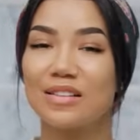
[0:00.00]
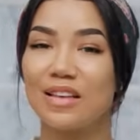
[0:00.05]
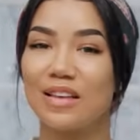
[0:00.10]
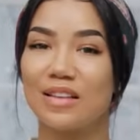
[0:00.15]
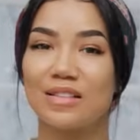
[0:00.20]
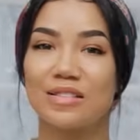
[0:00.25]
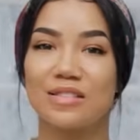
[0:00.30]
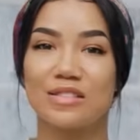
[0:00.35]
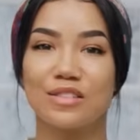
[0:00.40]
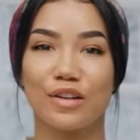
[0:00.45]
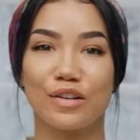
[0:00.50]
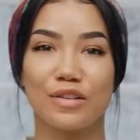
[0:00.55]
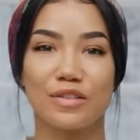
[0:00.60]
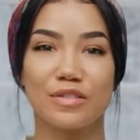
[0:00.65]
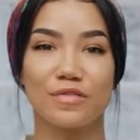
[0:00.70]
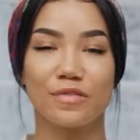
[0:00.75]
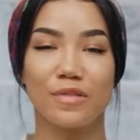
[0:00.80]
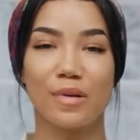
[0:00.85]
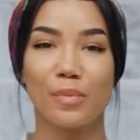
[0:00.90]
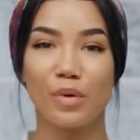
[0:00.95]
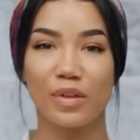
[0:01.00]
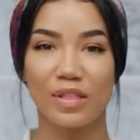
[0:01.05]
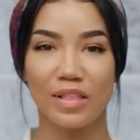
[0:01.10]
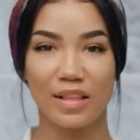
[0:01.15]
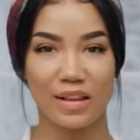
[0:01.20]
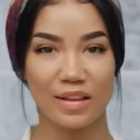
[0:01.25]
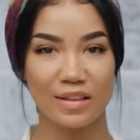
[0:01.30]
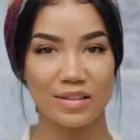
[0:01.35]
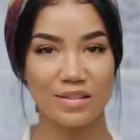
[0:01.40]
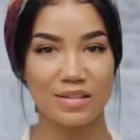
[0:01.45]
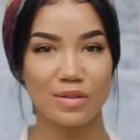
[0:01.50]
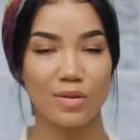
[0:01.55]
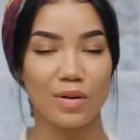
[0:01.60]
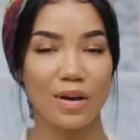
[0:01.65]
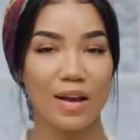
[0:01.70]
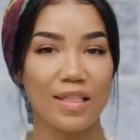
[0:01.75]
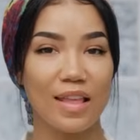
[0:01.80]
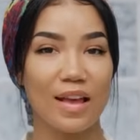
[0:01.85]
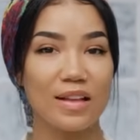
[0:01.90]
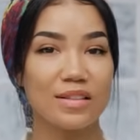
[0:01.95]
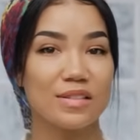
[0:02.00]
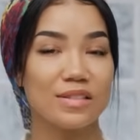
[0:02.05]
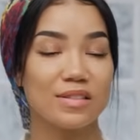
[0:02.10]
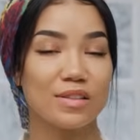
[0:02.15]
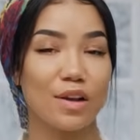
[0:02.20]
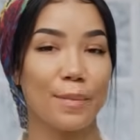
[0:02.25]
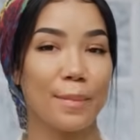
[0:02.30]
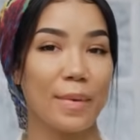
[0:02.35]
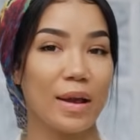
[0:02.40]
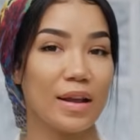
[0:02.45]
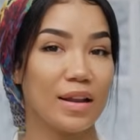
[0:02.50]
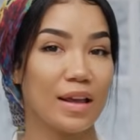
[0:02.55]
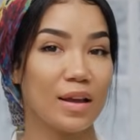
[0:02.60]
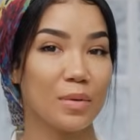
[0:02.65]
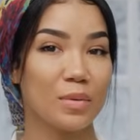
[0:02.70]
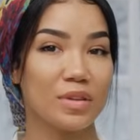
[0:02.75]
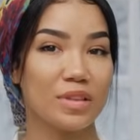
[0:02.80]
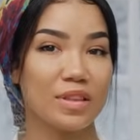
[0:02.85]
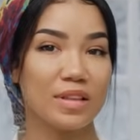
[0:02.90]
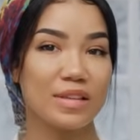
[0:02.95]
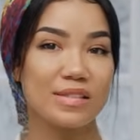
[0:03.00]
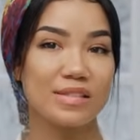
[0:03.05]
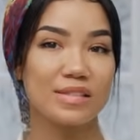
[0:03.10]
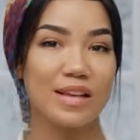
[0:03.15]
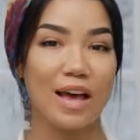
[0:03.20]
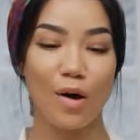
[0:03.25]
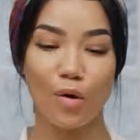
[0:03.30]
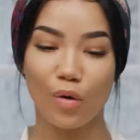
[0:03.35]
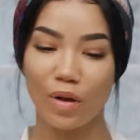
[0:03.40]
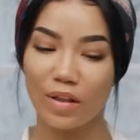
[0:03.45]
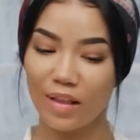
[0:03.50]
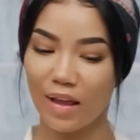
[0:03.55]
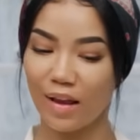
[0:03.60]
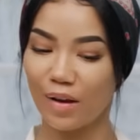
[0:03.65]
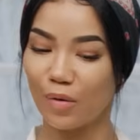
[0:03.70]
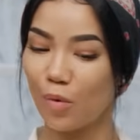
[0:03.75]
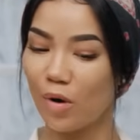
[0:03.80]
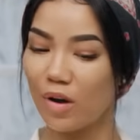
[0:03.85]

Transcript: skin starts from within. So I like to start my day with this alkaline